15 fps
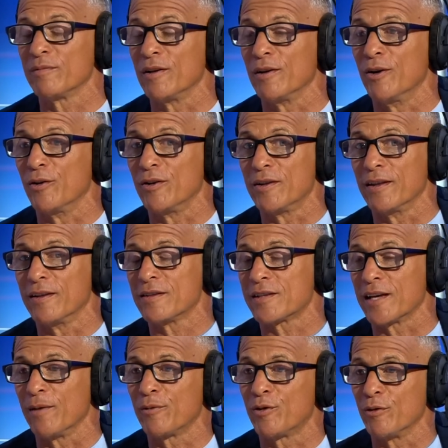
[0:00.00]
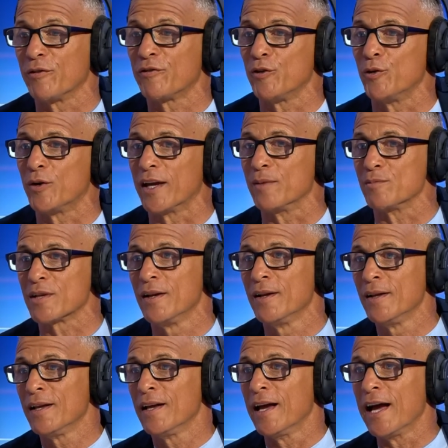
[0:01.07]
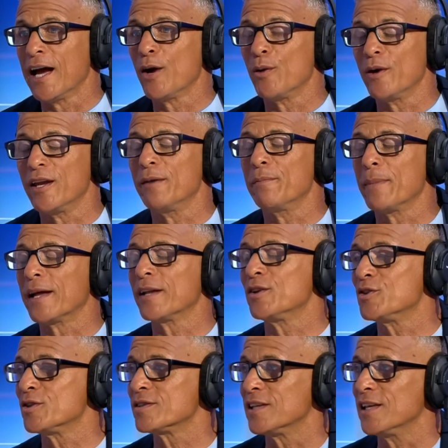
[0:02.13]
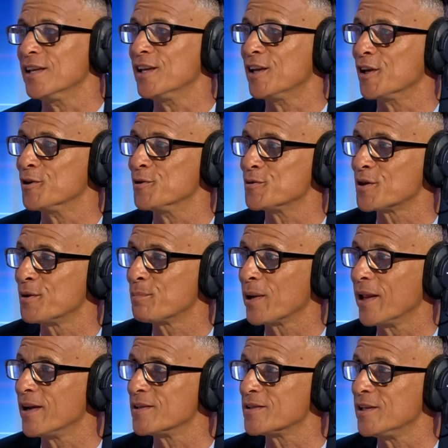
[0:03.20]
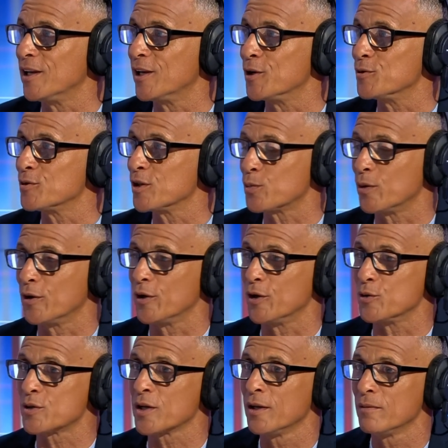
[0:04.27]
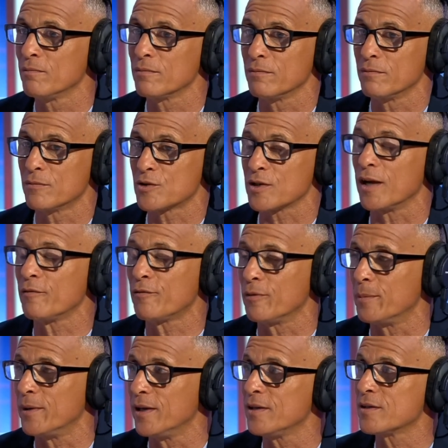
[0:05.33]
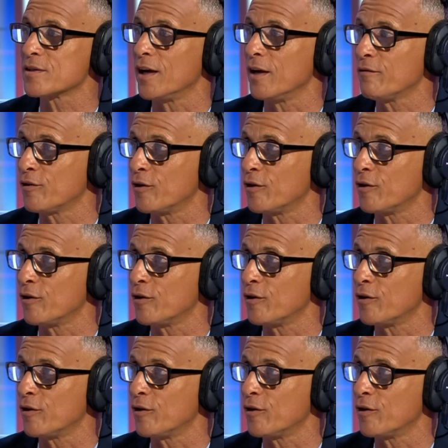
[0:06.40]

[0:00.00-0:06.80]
not only to this game to a few games. How he manages egos, players' egos. It's one of those sign for me, sign for